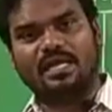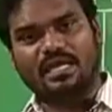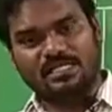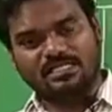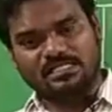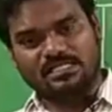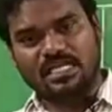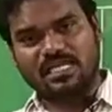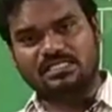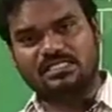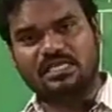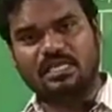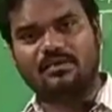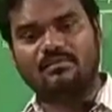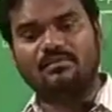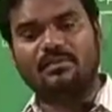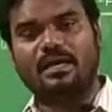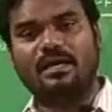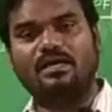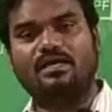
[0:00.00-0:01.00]
extra
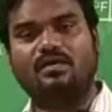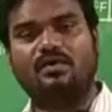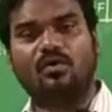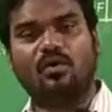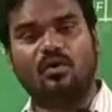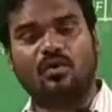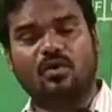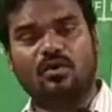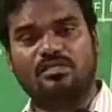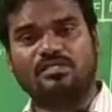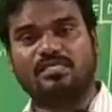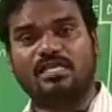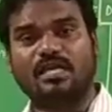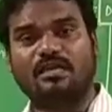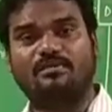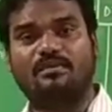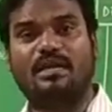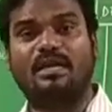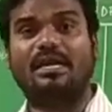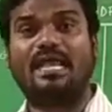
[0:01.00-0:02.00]
segment, code
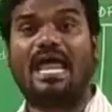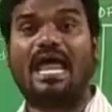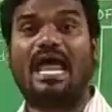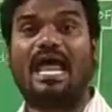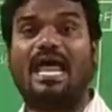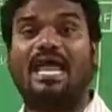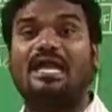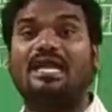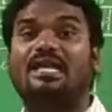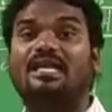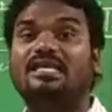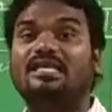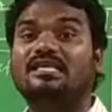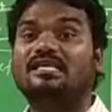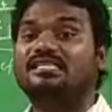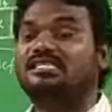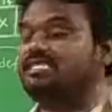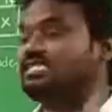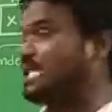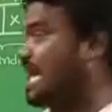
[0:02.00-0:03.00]
segment and
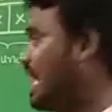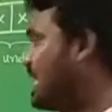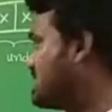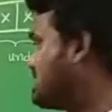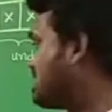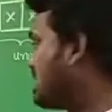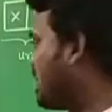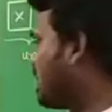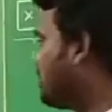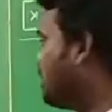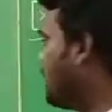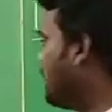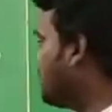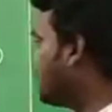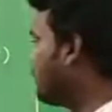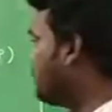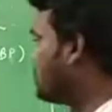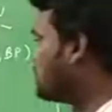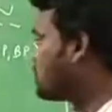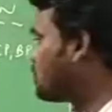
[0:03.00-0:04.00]
stack
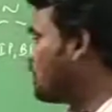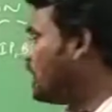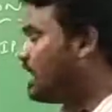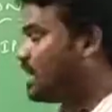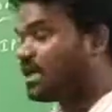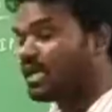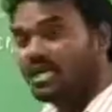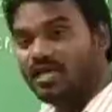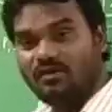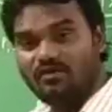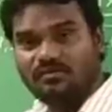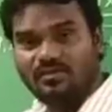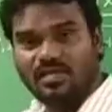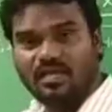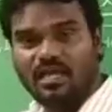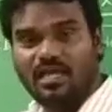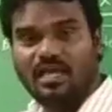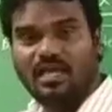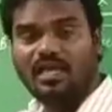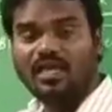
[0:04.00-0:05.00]
segment, which will give
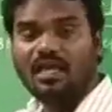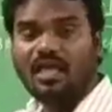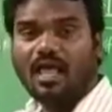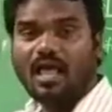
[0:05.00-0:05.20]
the